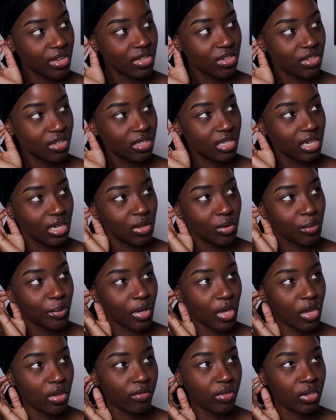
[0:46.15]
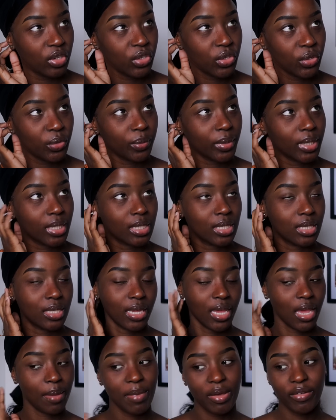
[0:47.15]
just a little bit over 2 weeks since
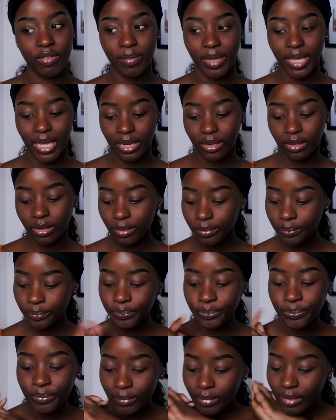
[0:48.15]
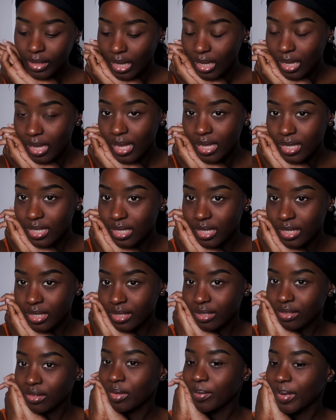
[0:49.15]
I came back from Uganda. So
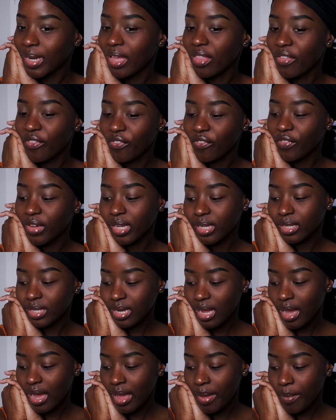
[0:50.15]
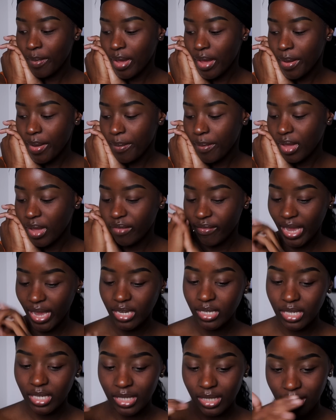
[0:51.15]
this is going to be like the first time I've
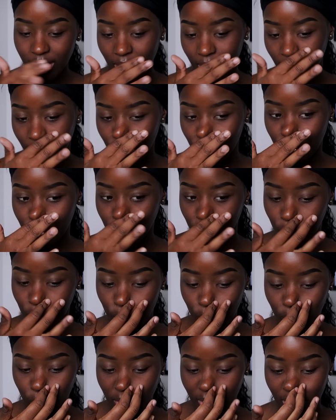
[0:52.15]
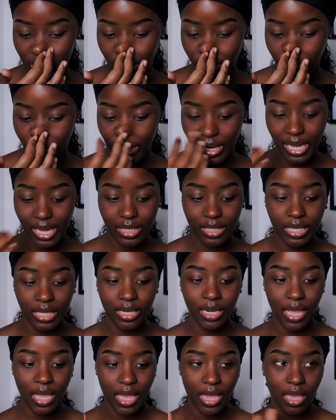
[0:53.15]
actually decided to record anything. I
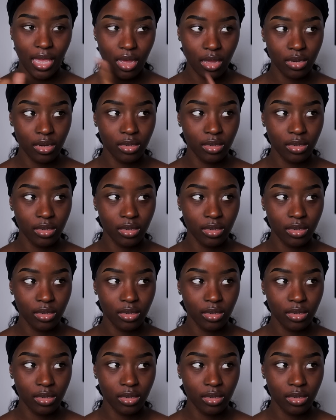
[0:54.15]
did a